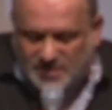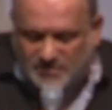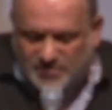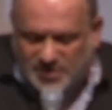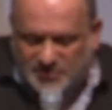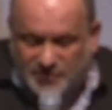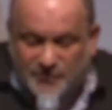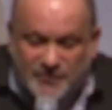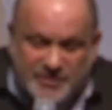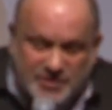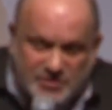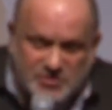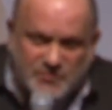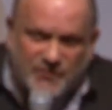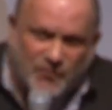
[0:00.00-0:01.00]
But 4
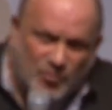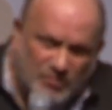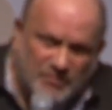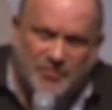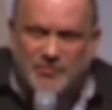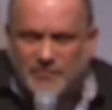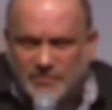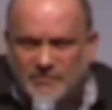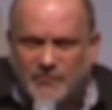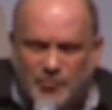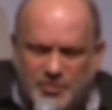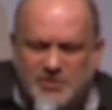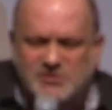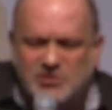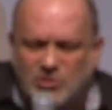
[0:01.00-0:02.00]
years
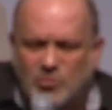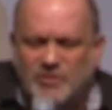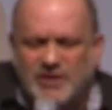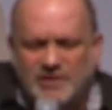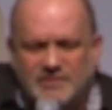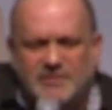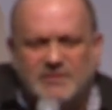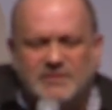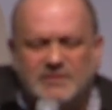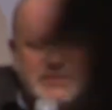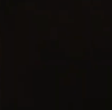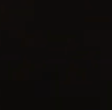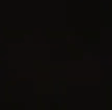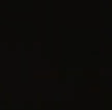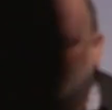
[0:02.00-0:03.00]
ago, when I did
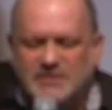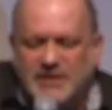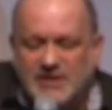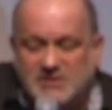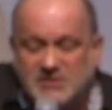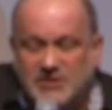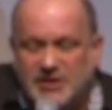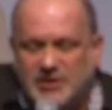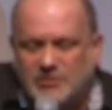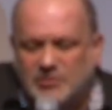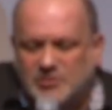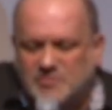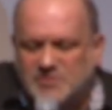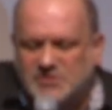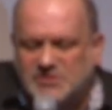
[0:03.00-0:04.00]
Dancing
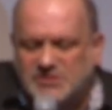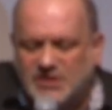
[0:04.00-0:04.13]
Arabs,